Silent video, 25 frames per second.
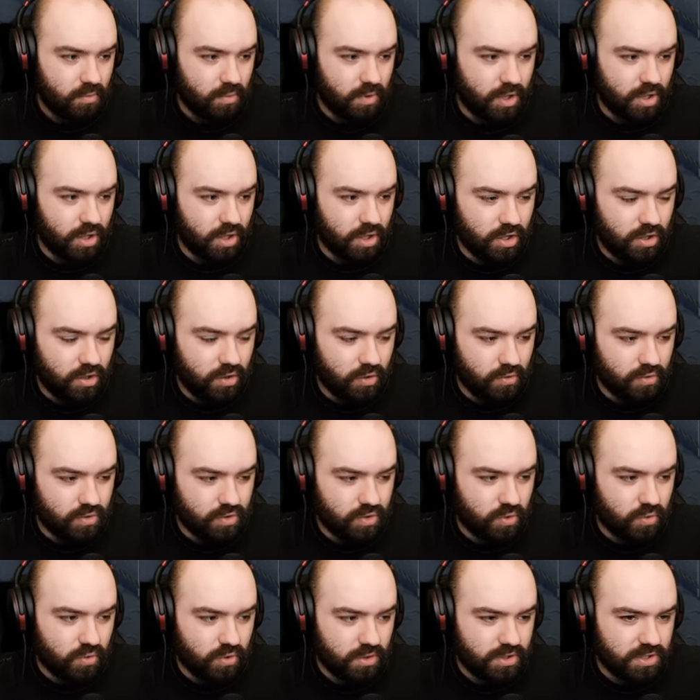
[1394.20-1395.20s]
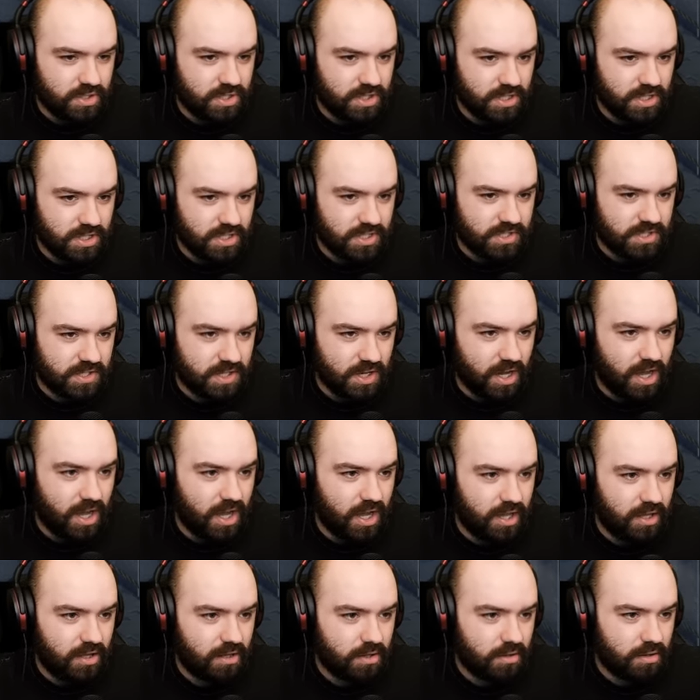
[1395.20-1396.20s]
I'm gonna go talk to this
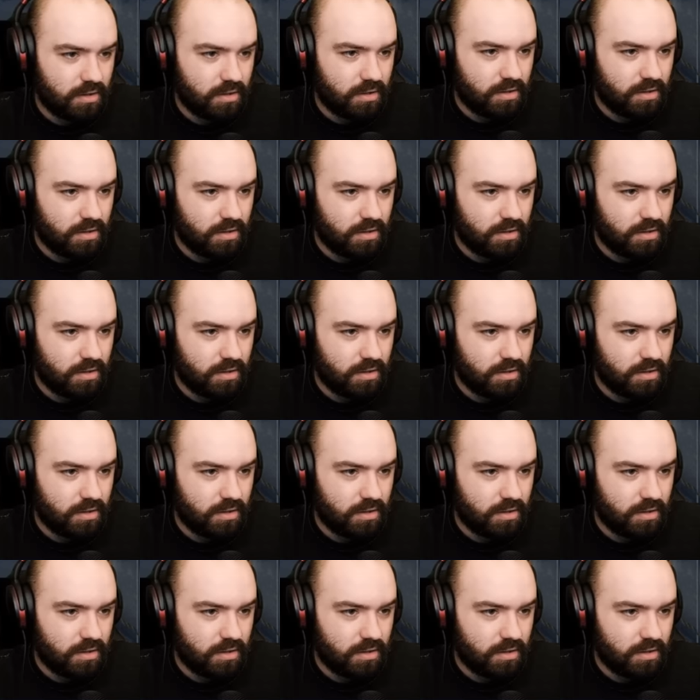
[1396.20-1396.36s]
guy.